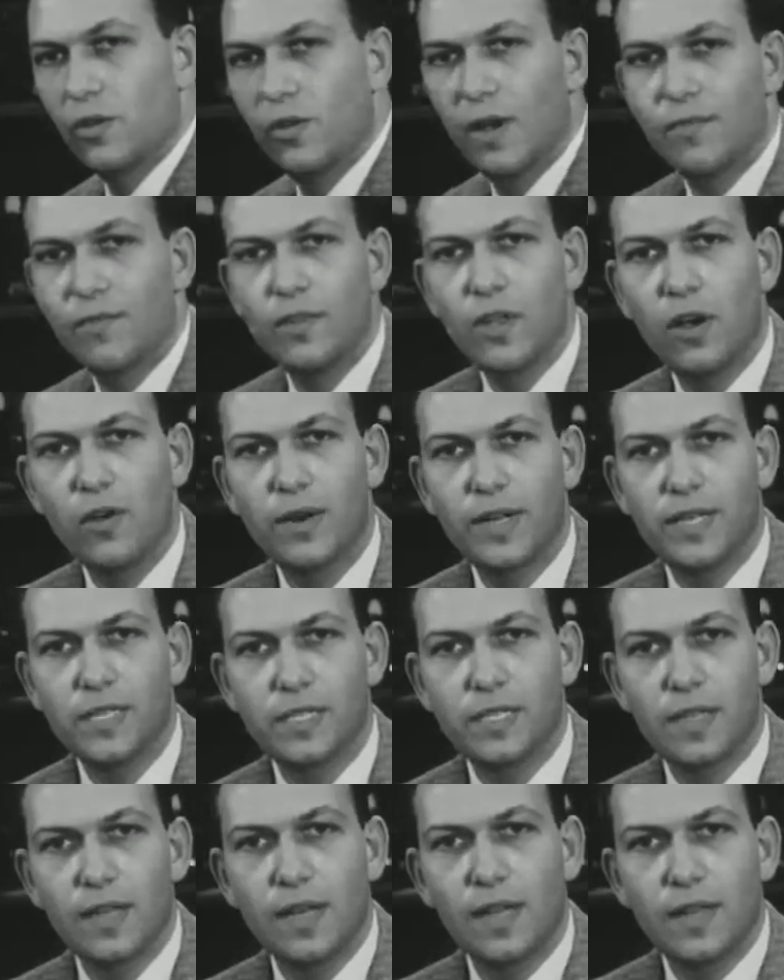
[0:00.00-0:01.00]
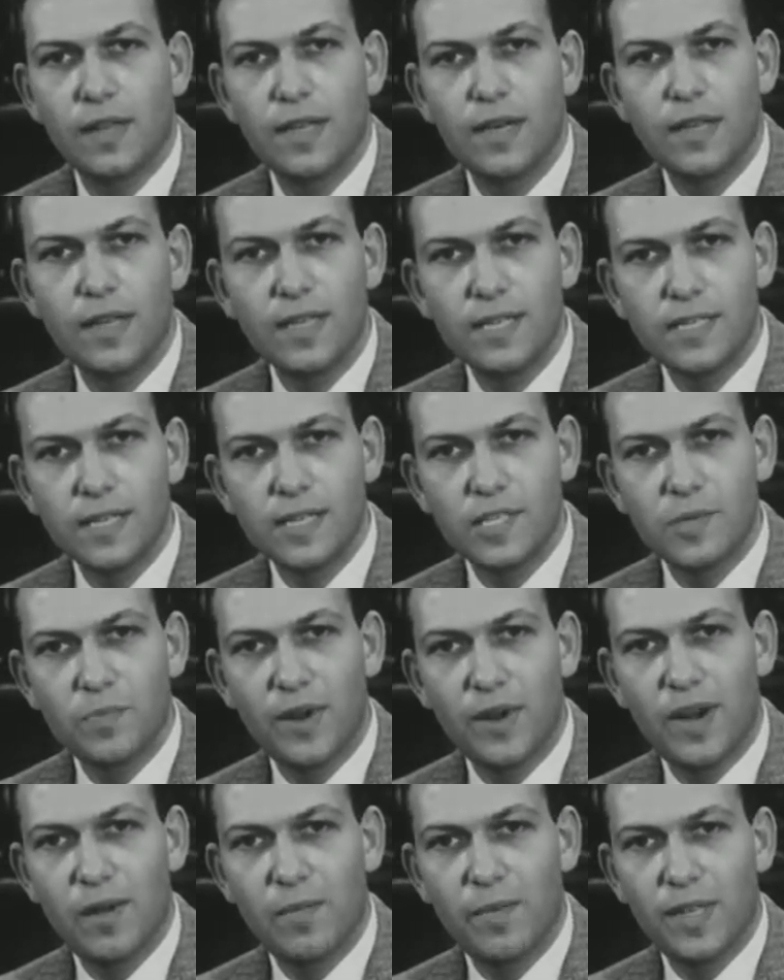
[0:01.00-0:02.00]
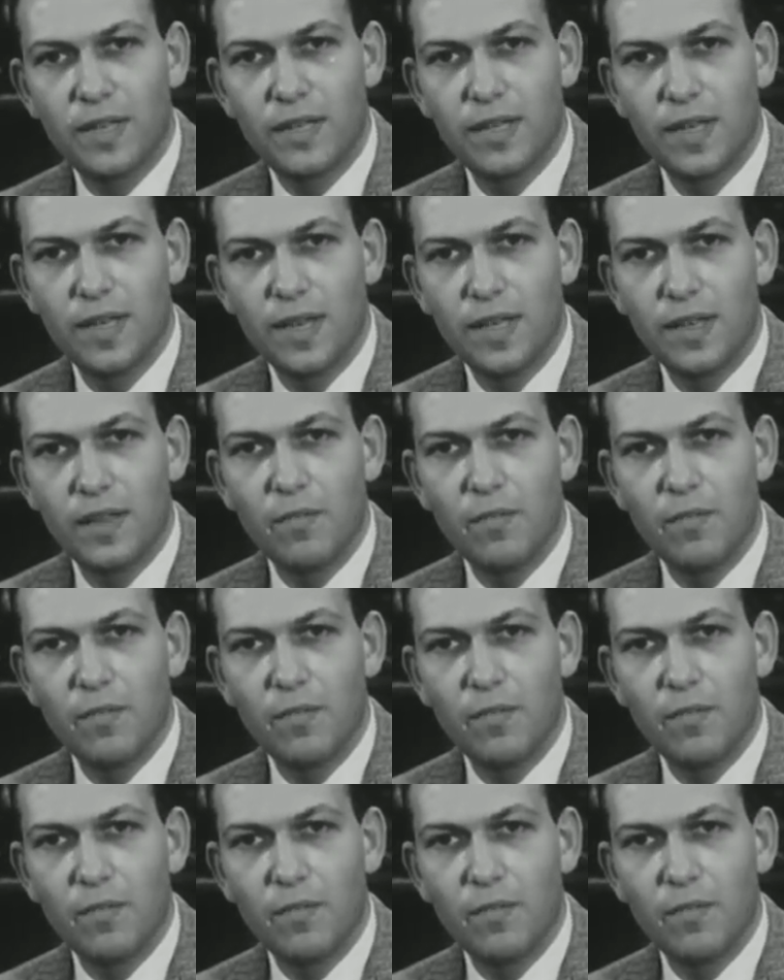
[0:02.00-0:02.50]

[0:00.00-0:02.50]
You have noticed that in this experiment,